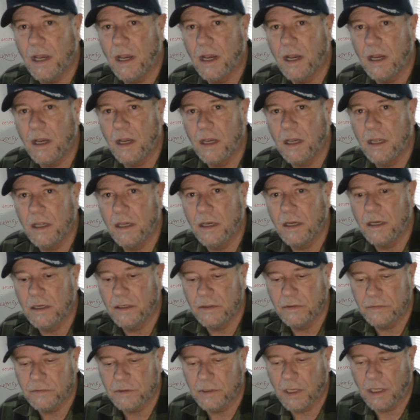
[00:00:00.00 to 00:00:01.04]

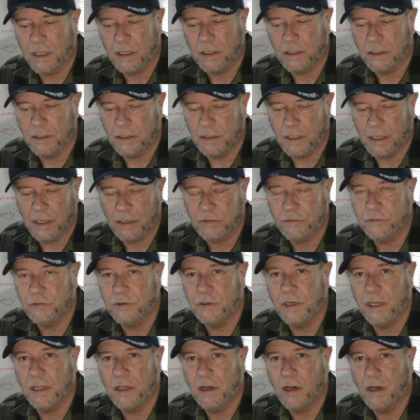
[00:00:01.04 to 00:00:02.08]
I got an
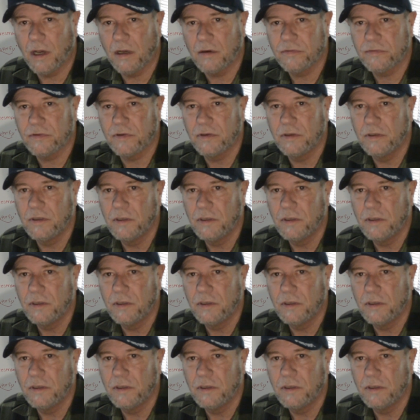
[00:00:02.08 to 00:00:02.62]
extra day off,